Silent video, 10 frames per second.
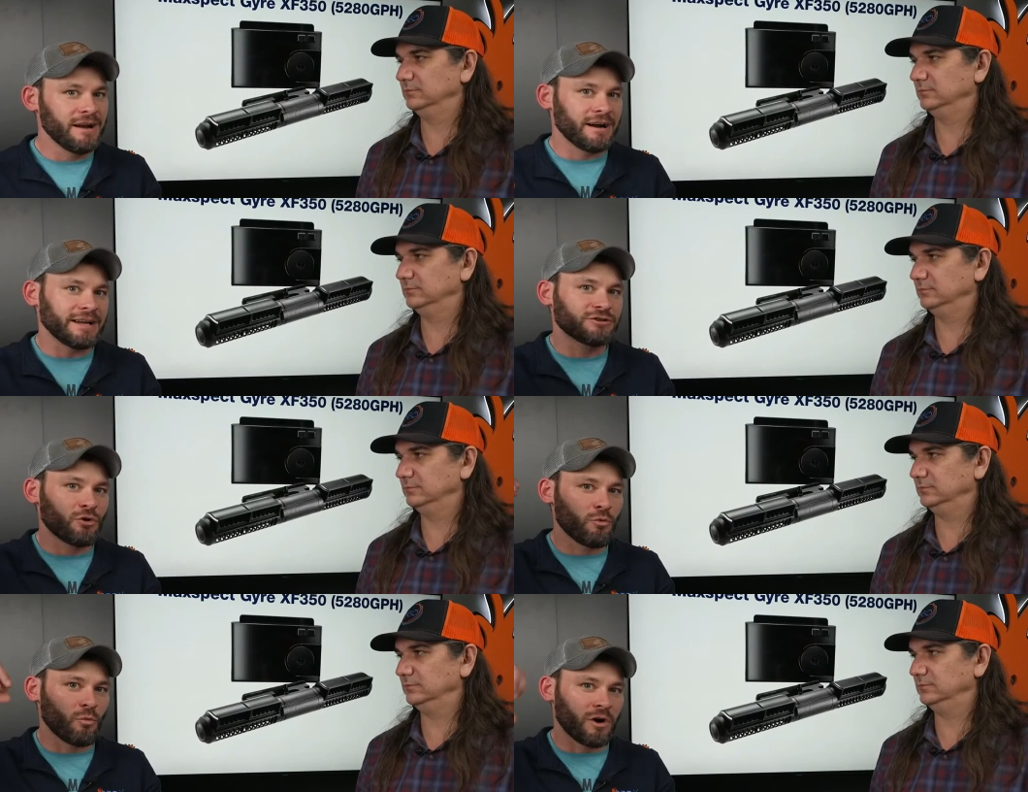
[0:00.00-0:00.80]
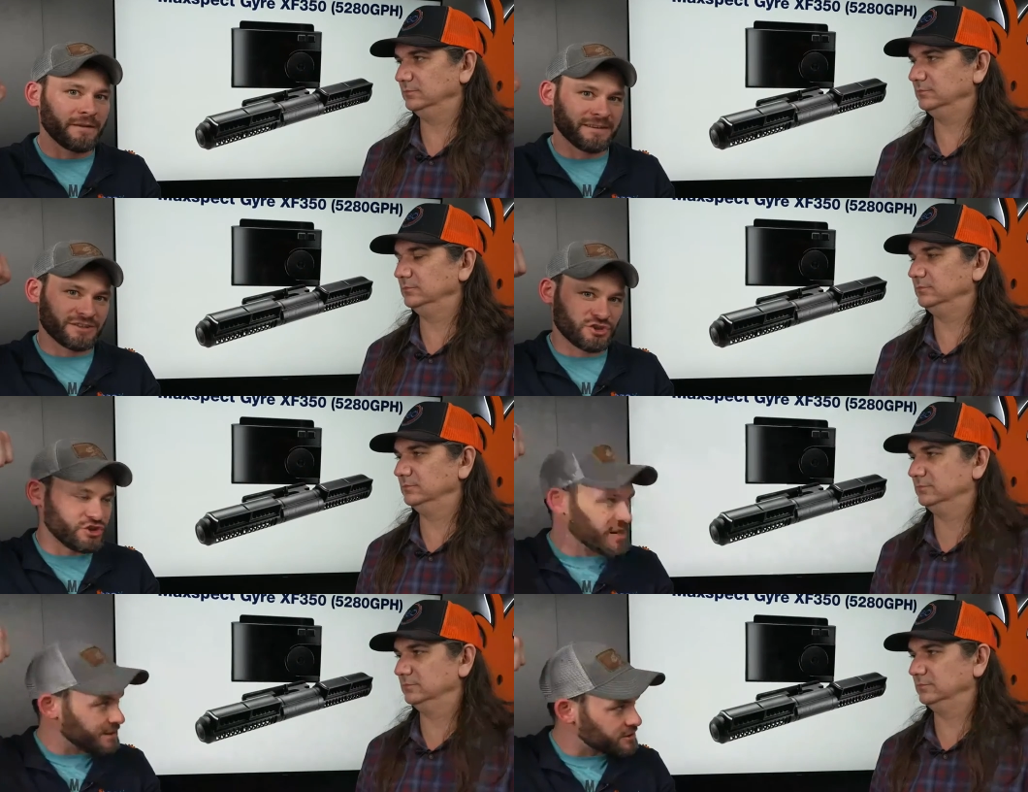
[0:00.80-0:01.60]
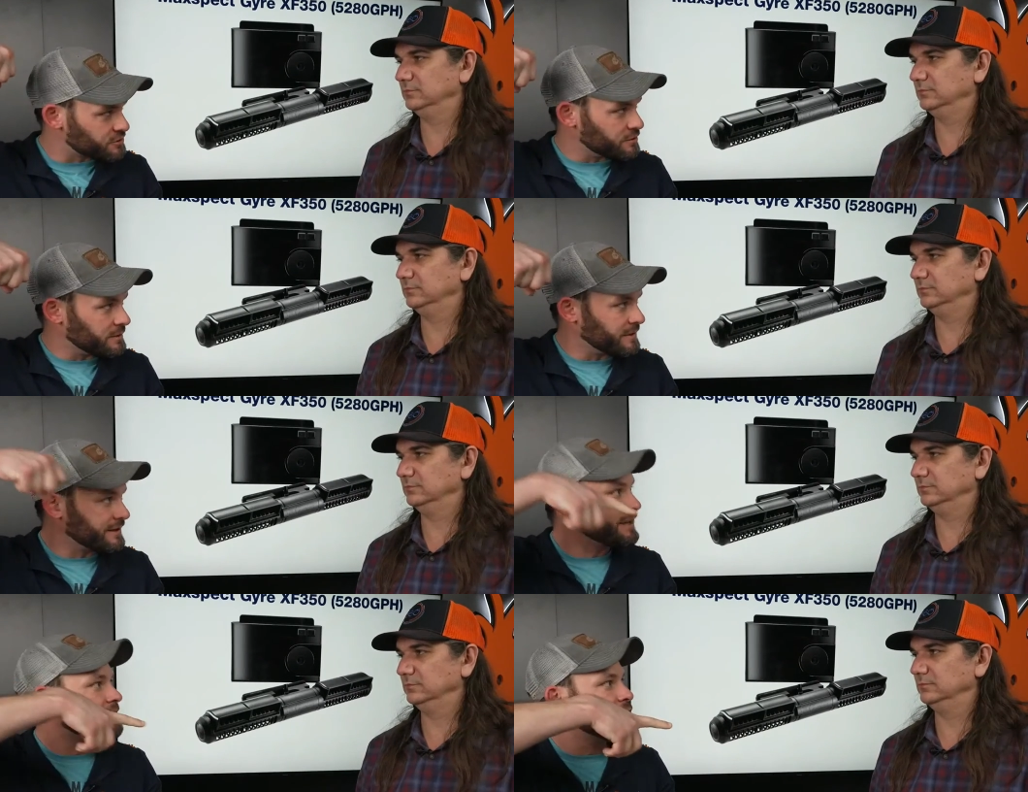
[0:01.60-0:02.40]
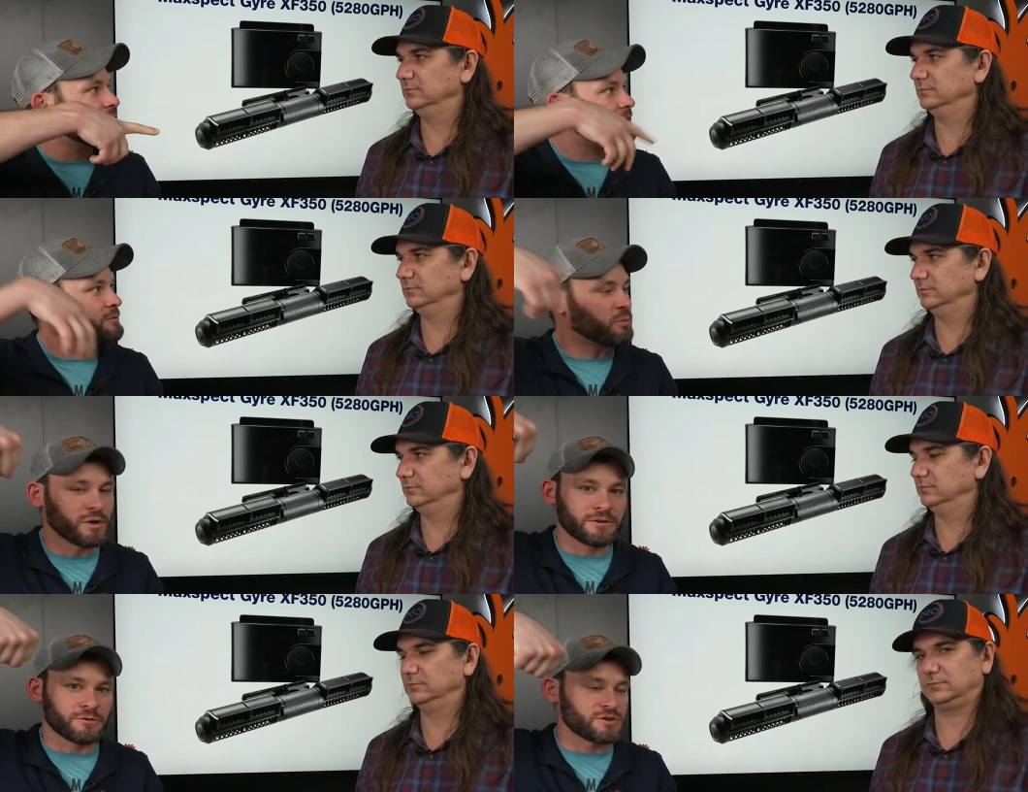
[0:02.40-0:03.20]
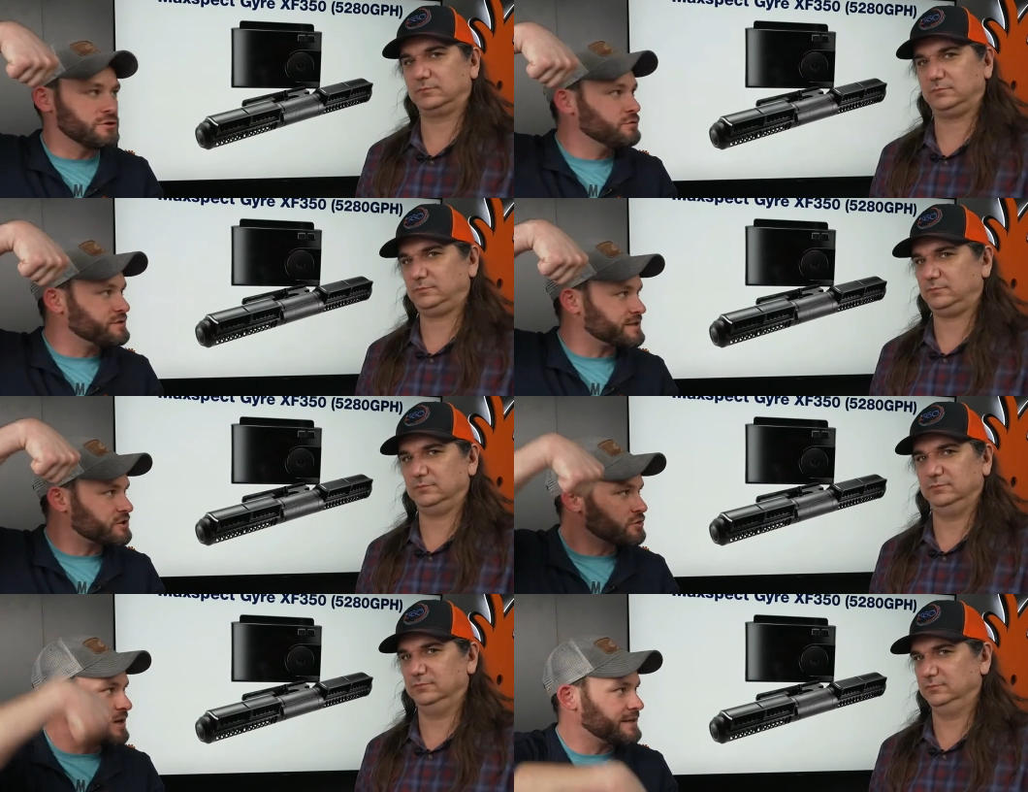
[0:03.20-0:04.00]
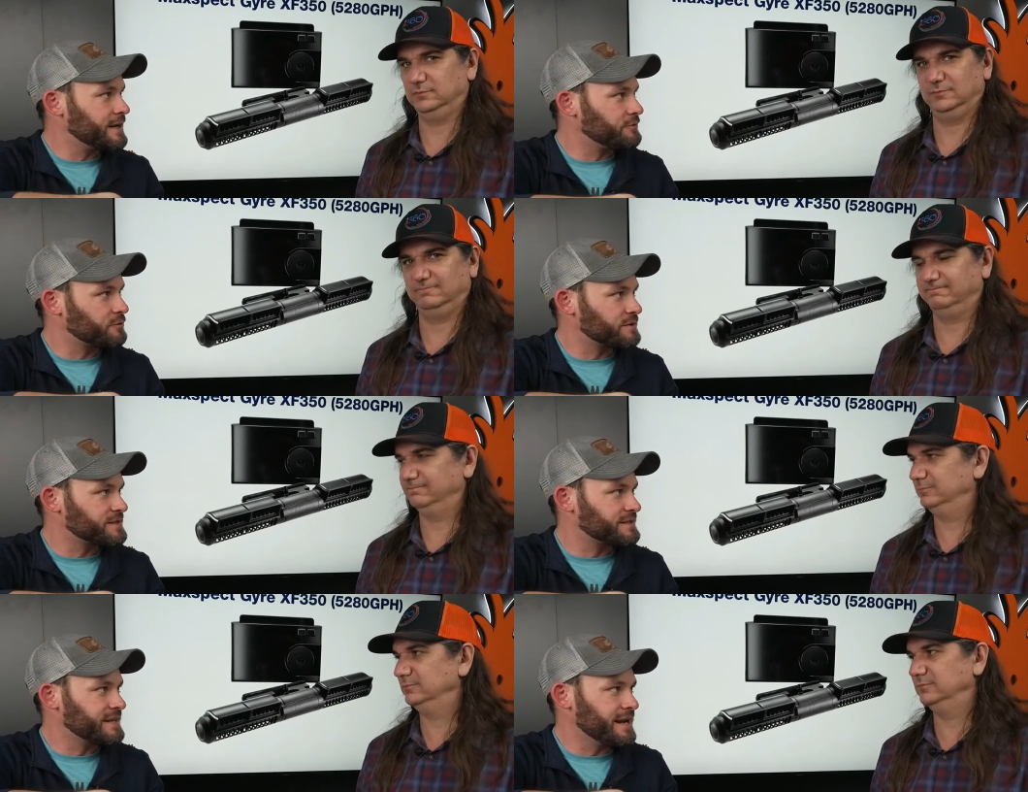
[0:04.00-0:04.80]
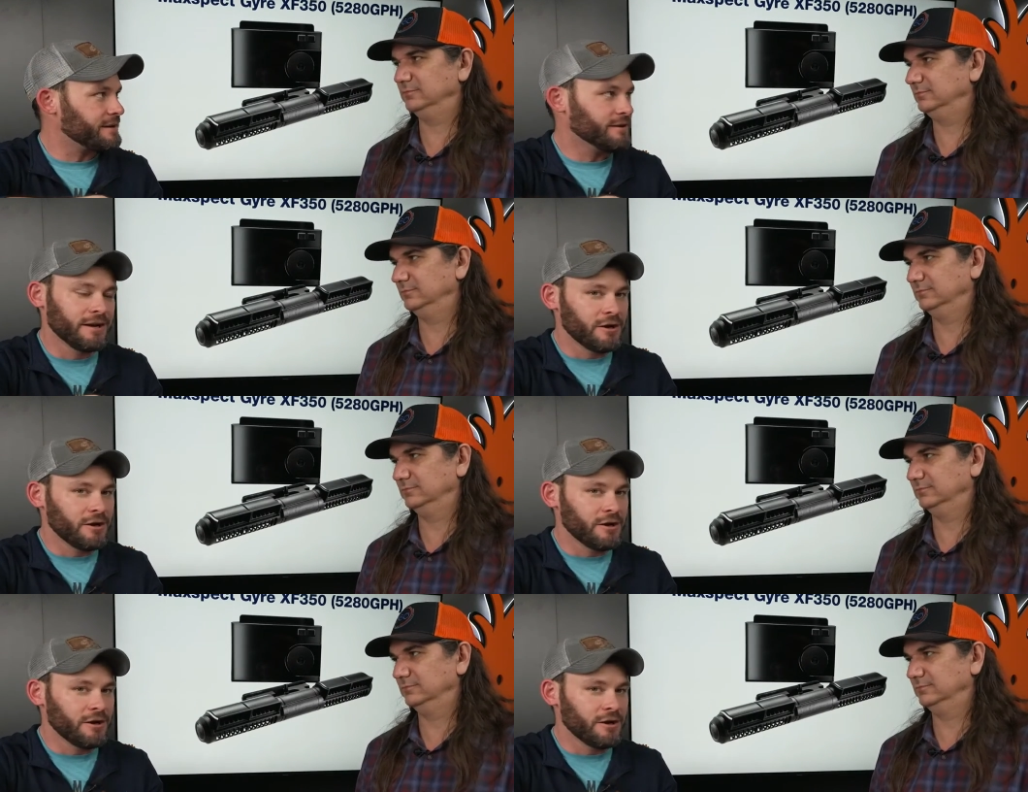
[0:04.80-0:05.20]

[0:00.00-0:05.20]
Speaker 1: I don't want this jet stream like like you had to point those Tunzes straight down towards the sand.